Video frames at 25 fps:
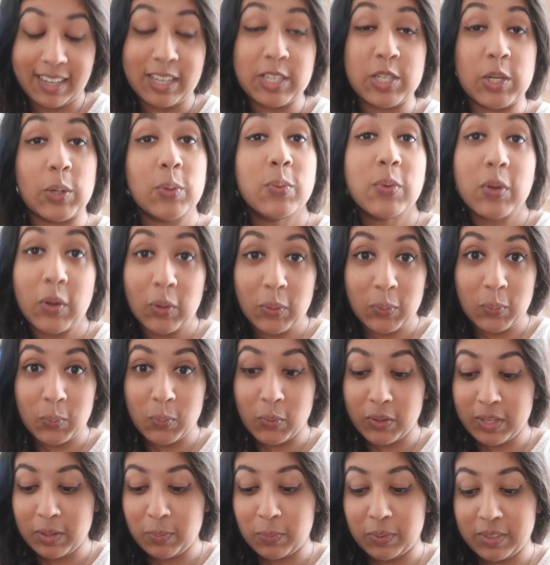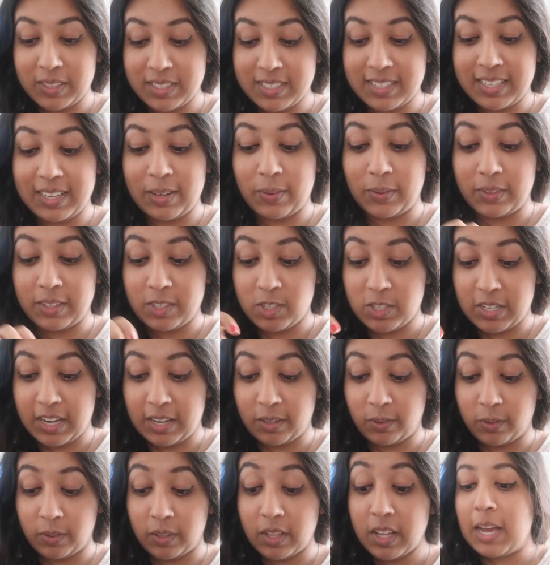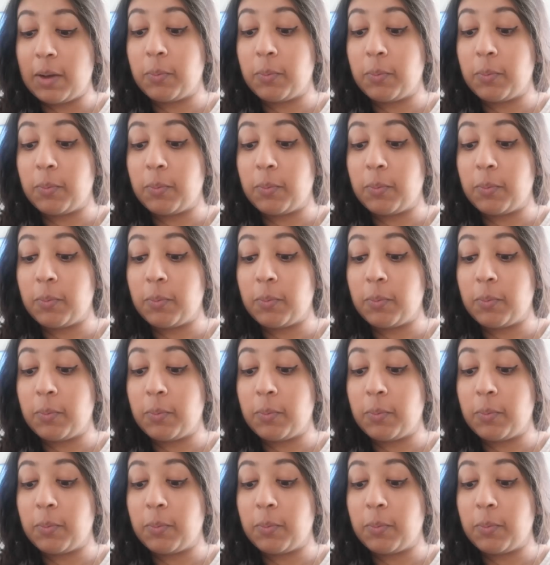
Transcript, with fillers: I don't know what you want to see on this channel.